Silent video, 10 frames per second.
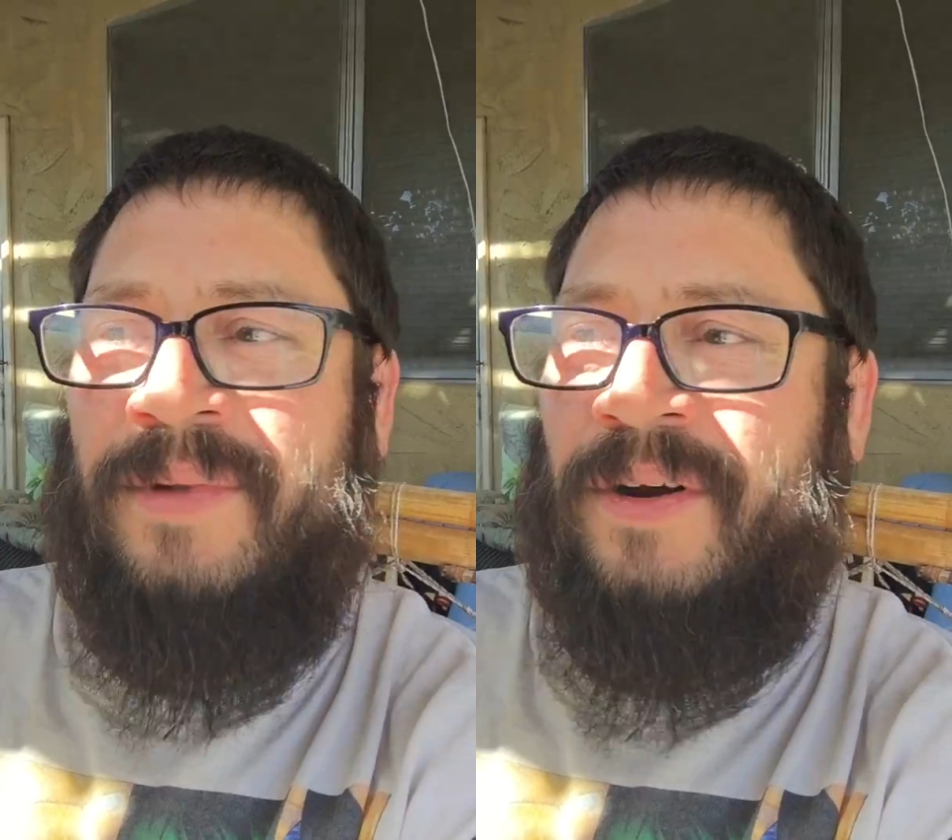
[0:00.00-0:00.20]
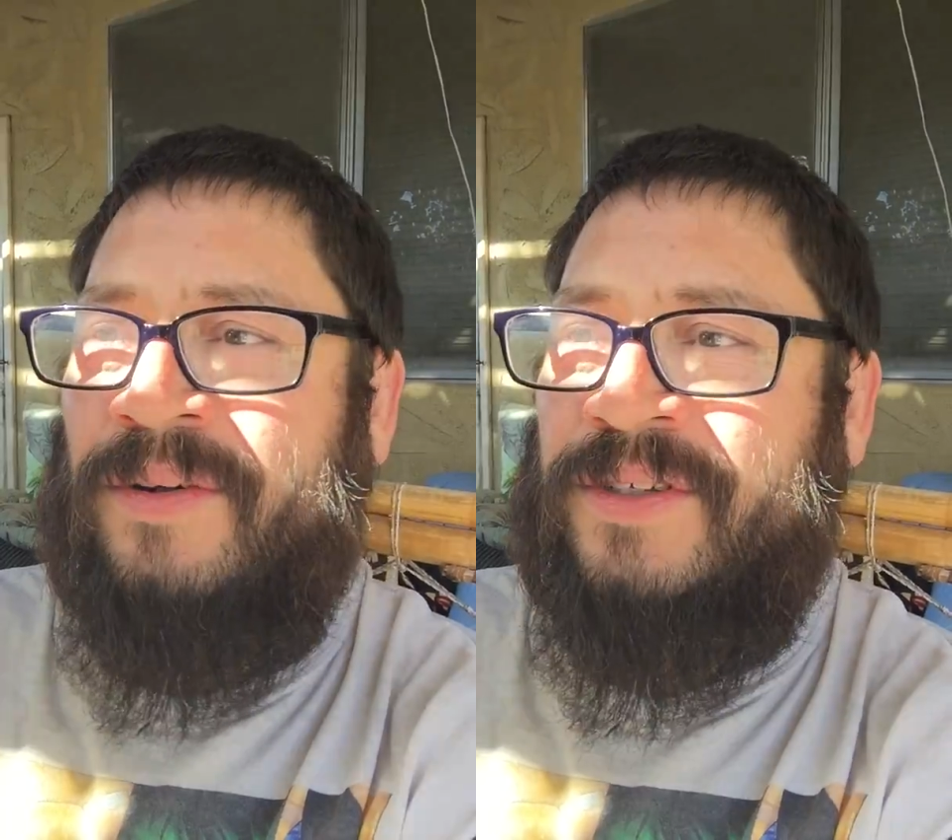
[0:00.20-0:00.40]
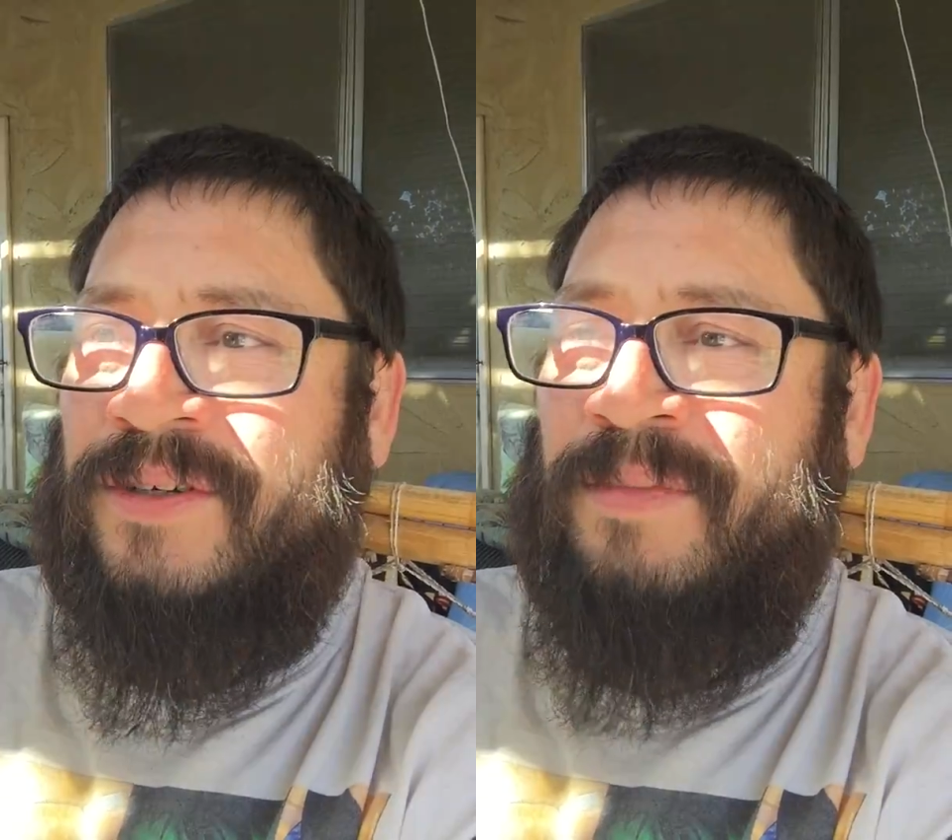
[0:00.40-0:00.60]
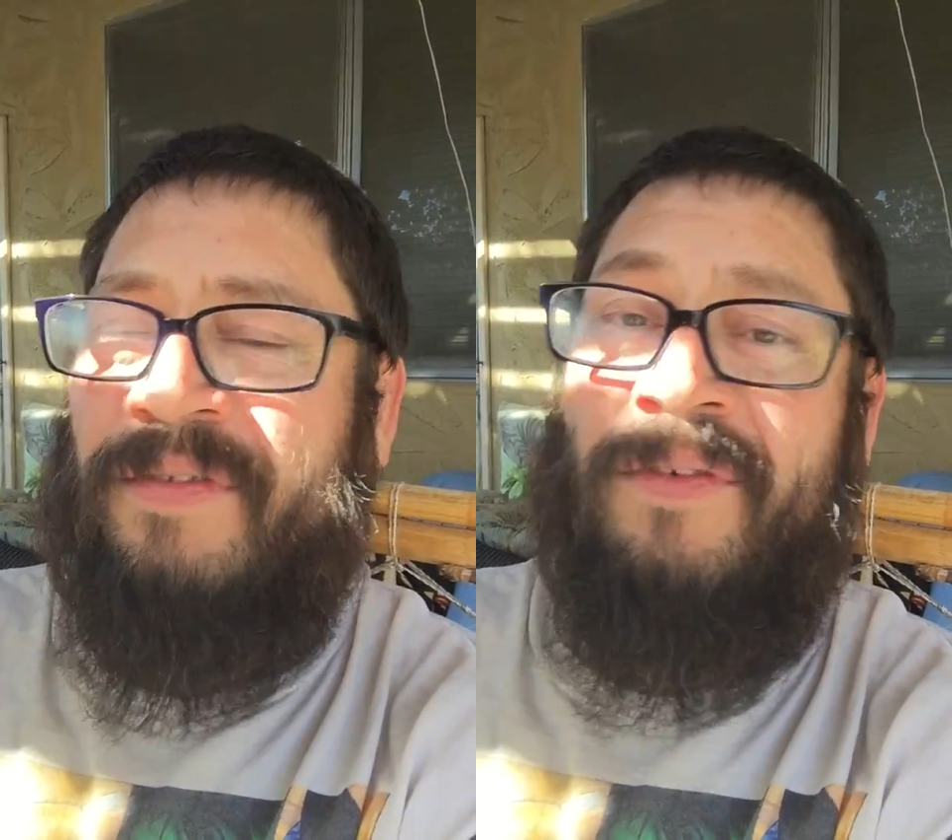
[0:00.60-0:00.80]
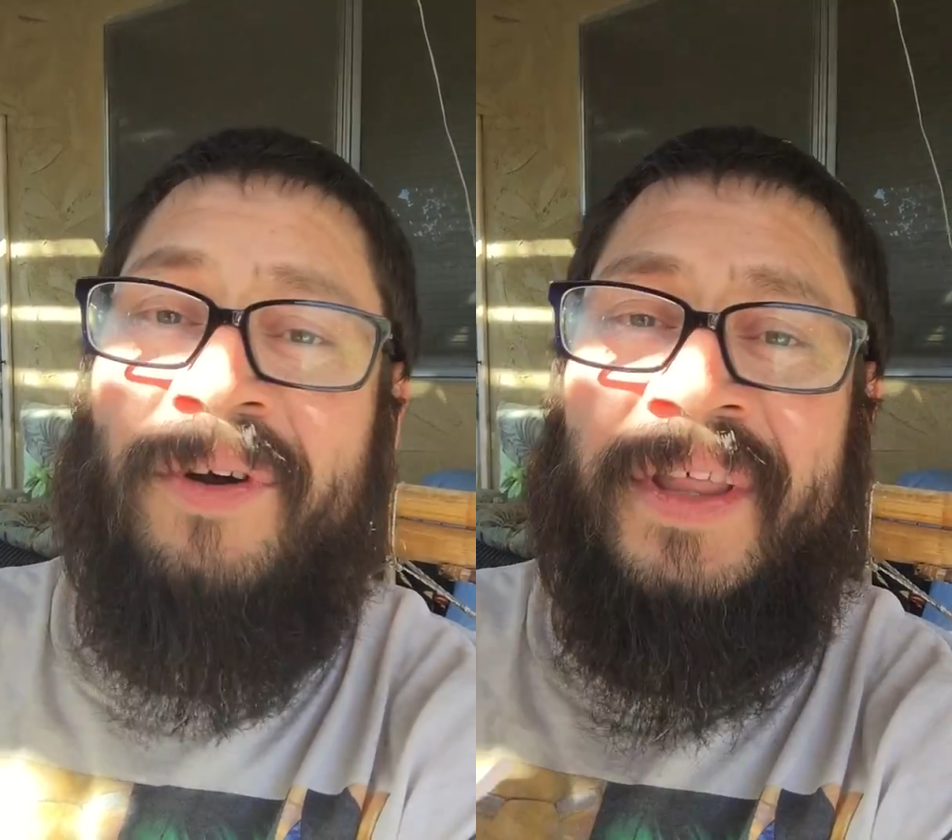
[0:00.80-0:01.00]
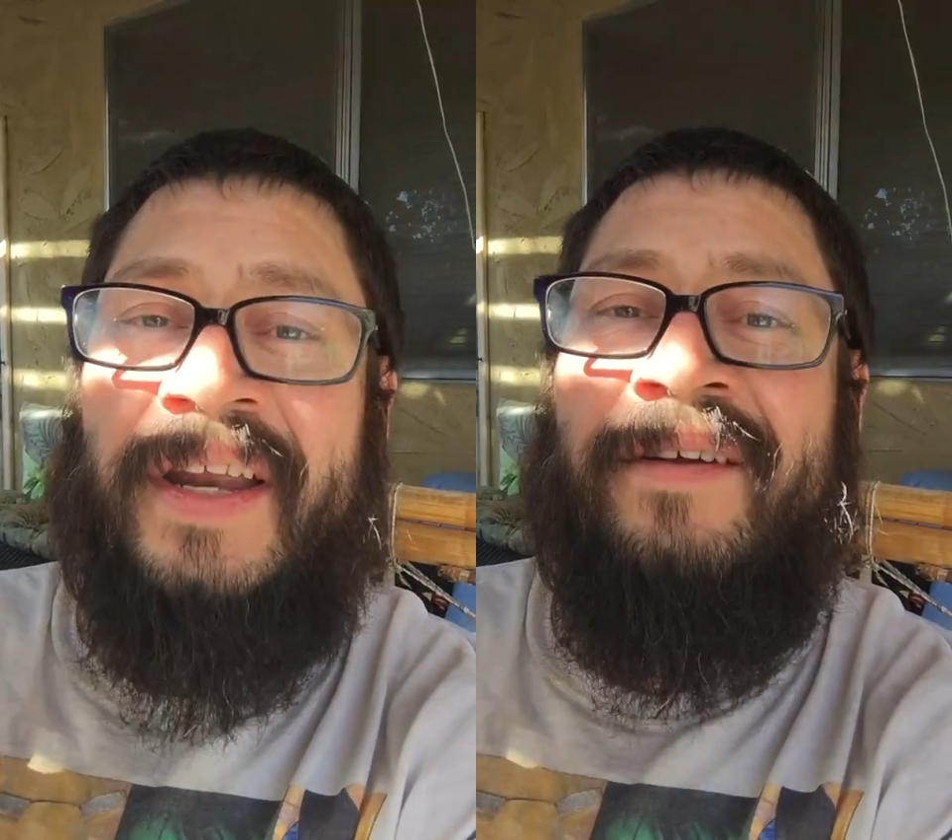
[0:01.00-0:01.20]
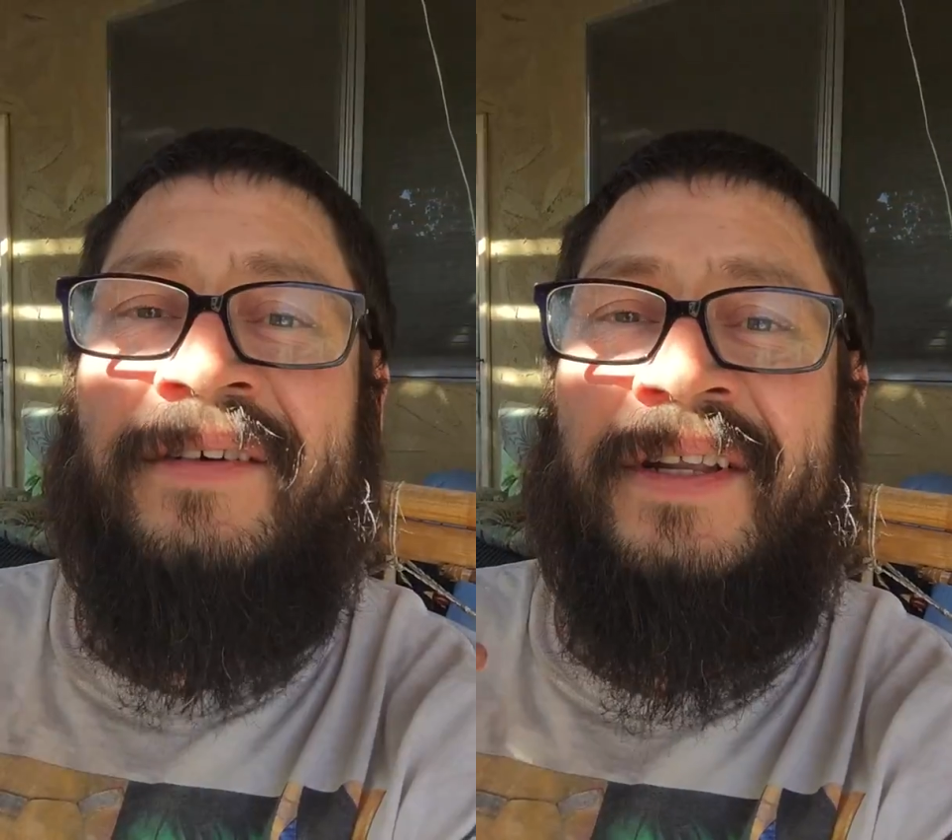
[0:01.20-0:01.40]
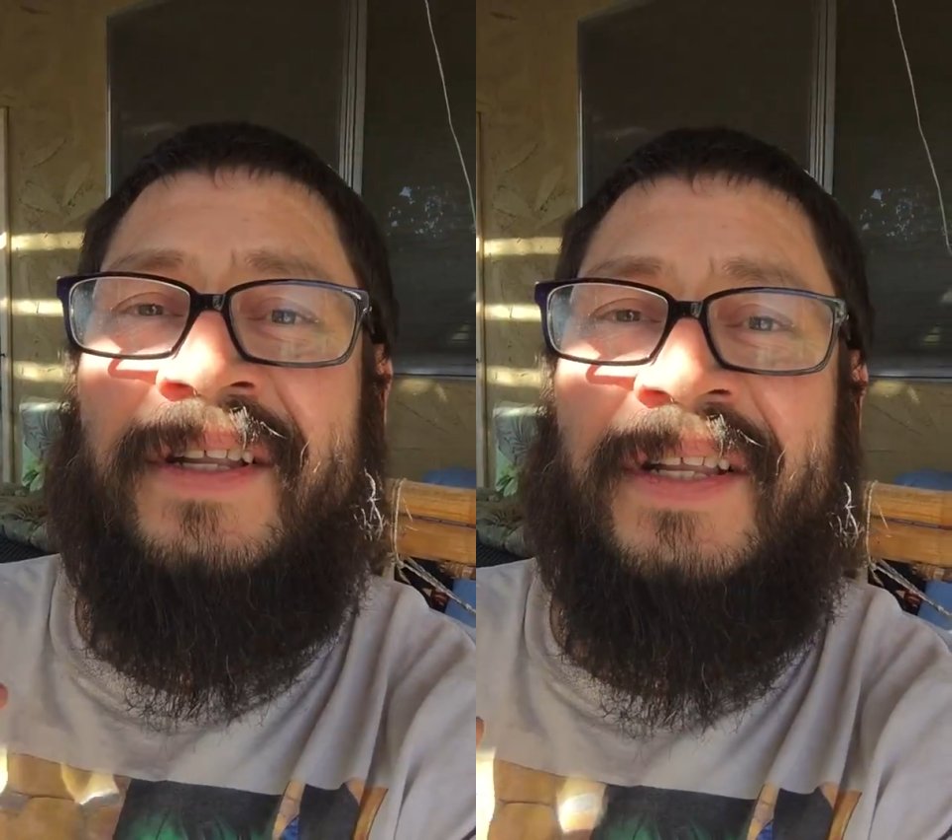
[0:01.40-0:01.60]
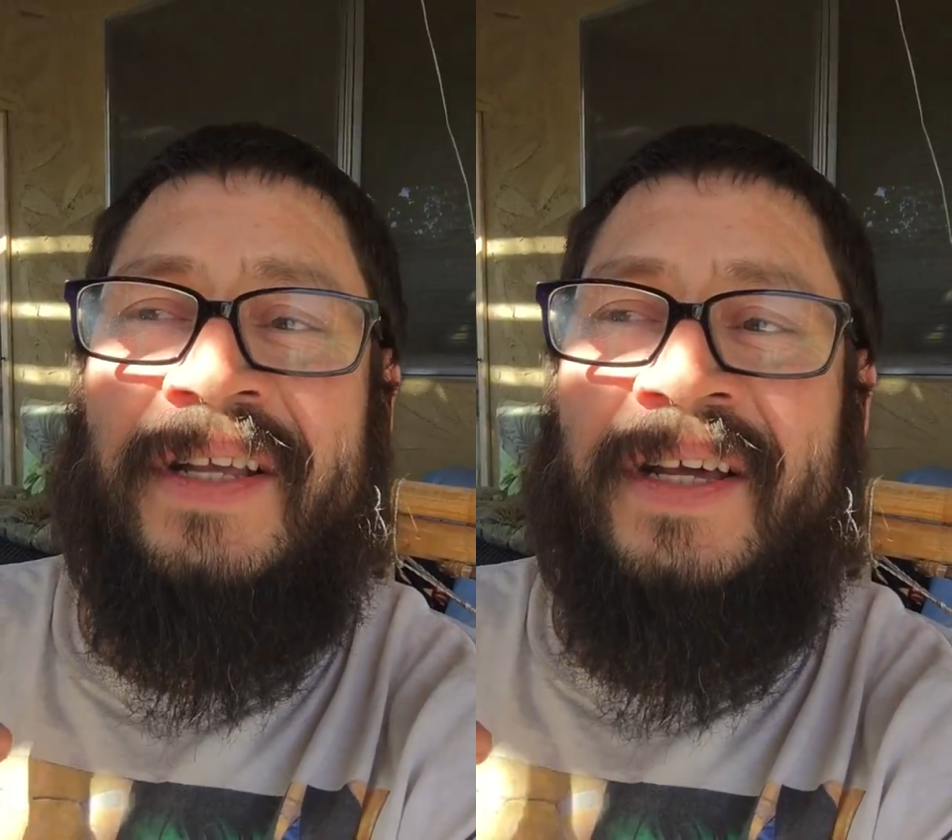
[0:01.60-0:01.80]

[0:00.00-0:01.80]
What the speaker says: but also before that even,